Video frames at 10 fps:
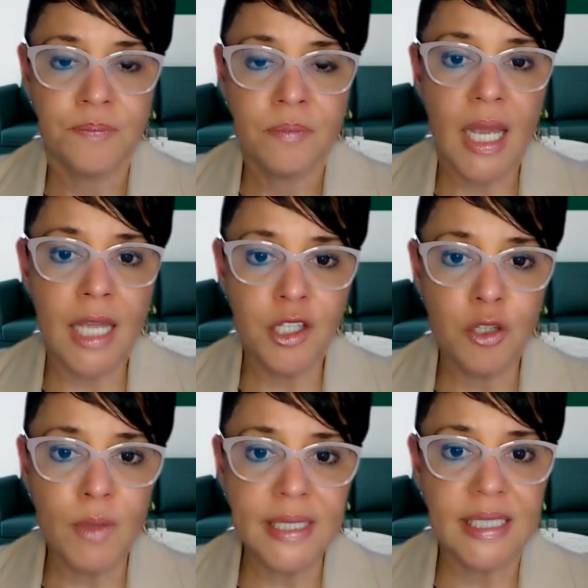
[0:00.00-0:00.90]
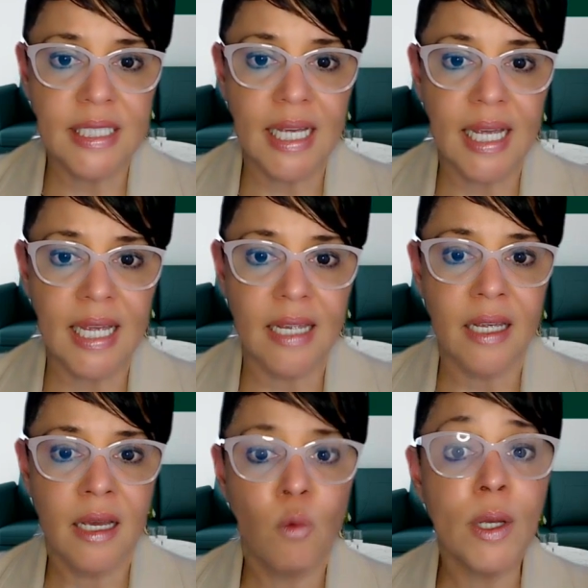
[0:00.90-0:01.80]
At USDA,
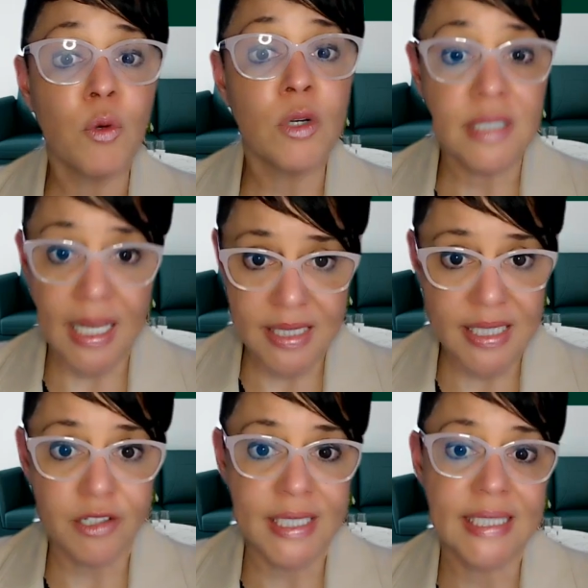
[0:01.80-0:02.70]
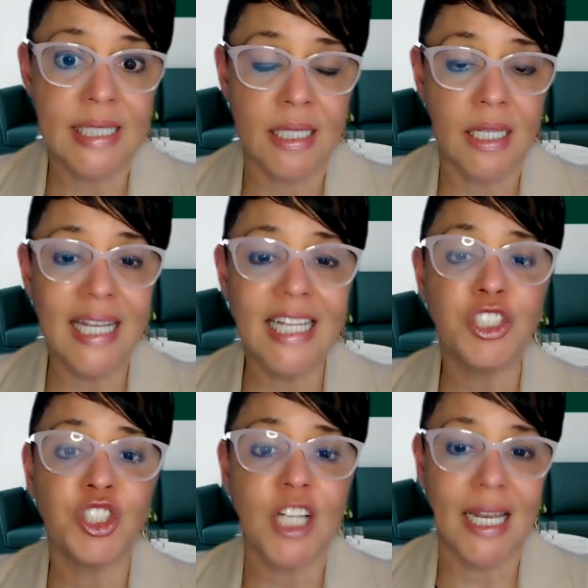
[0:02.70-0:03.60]
we will take seriously
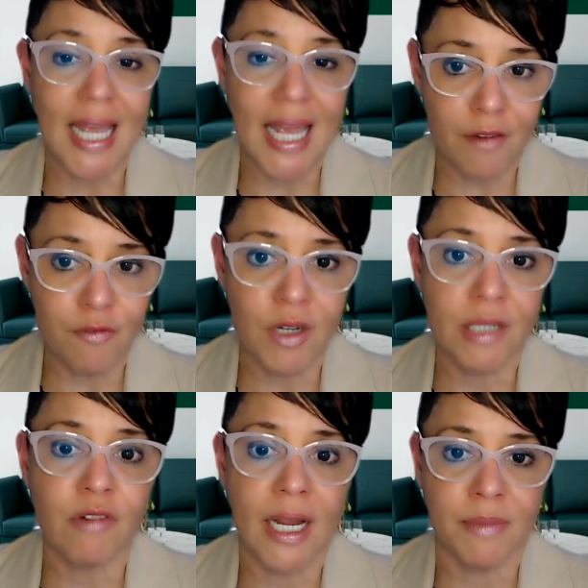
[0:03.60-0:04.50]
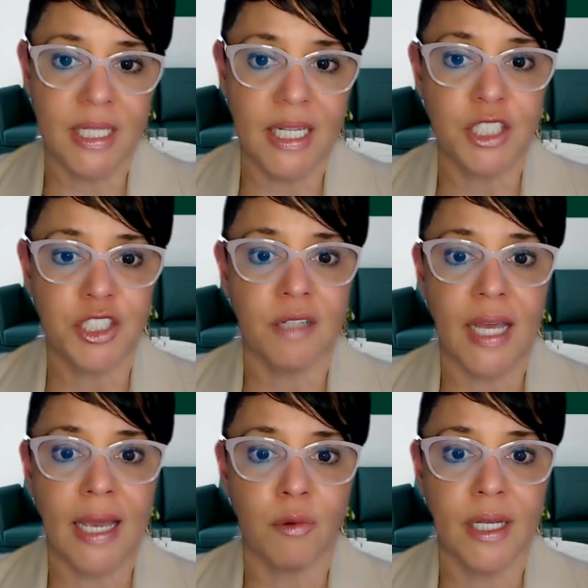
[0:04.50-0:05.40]
each and every recommendation of the
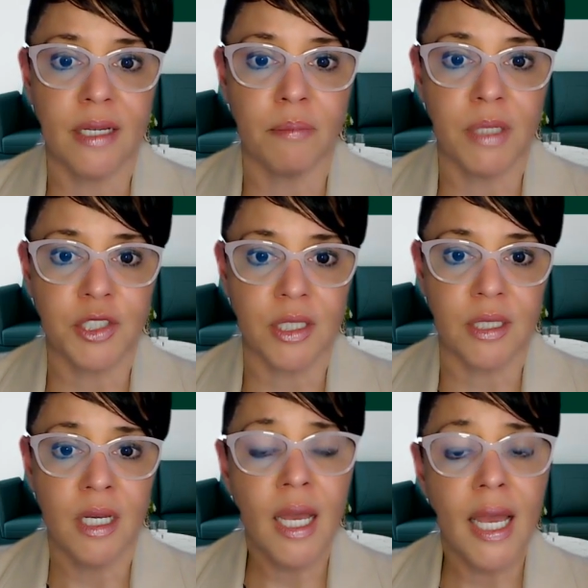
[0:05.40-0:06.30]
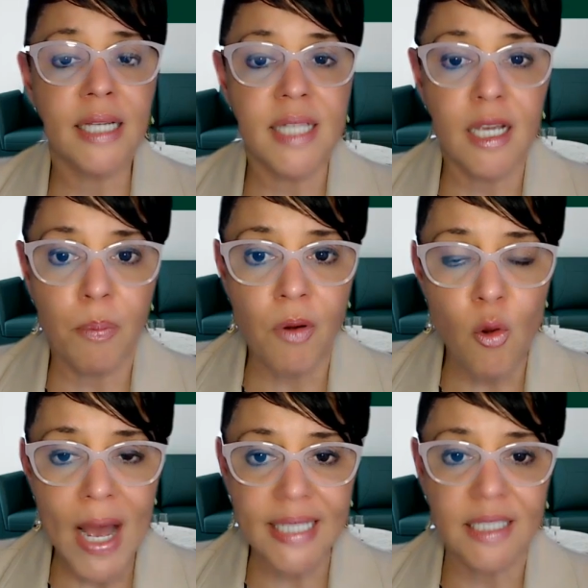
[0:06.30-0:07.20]
Equity Commission and take a
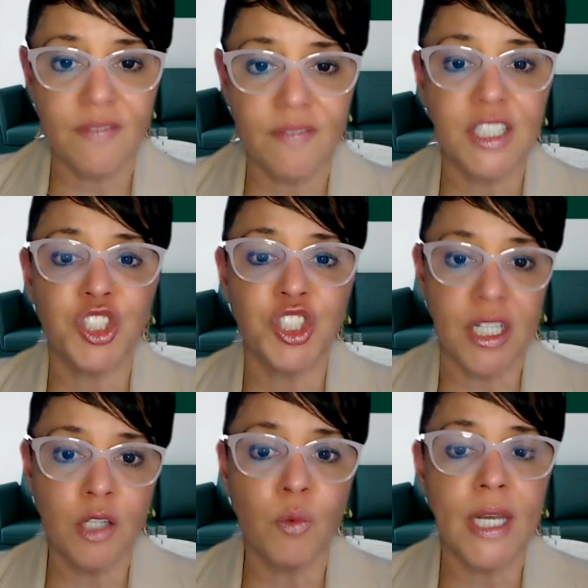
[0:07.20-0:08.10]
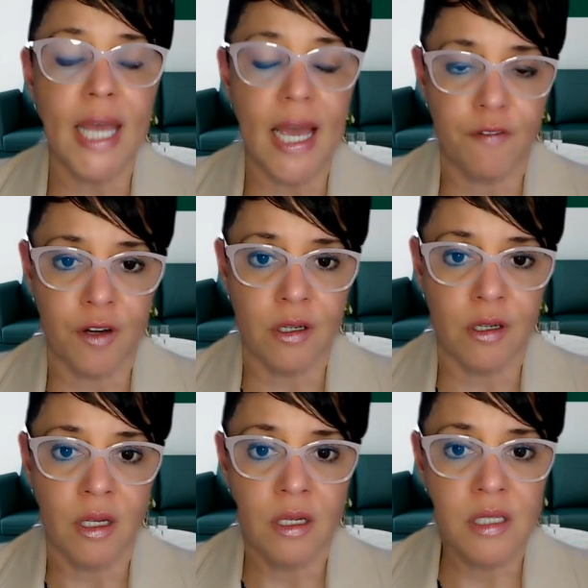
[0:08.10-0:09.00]
proactive and genuine effort
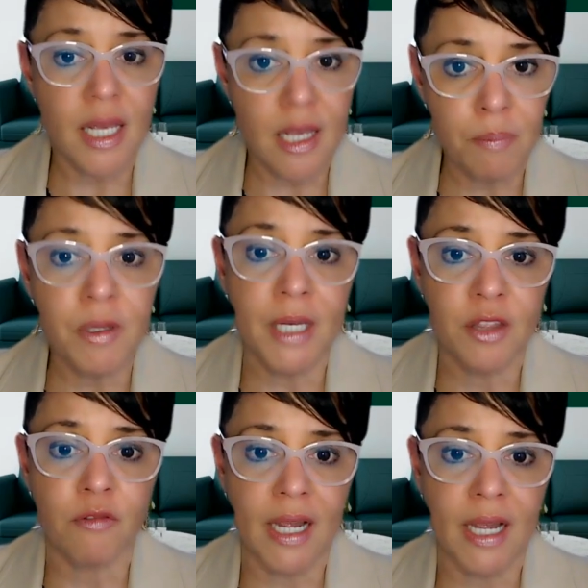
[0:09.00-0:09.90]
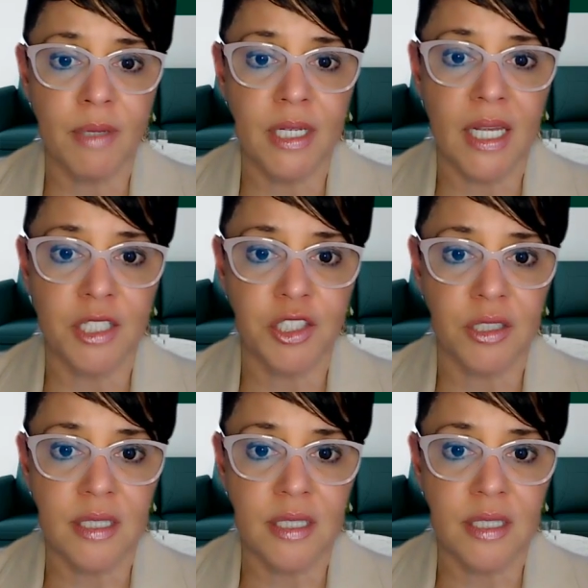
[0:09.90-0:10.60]
to implement the recommendations.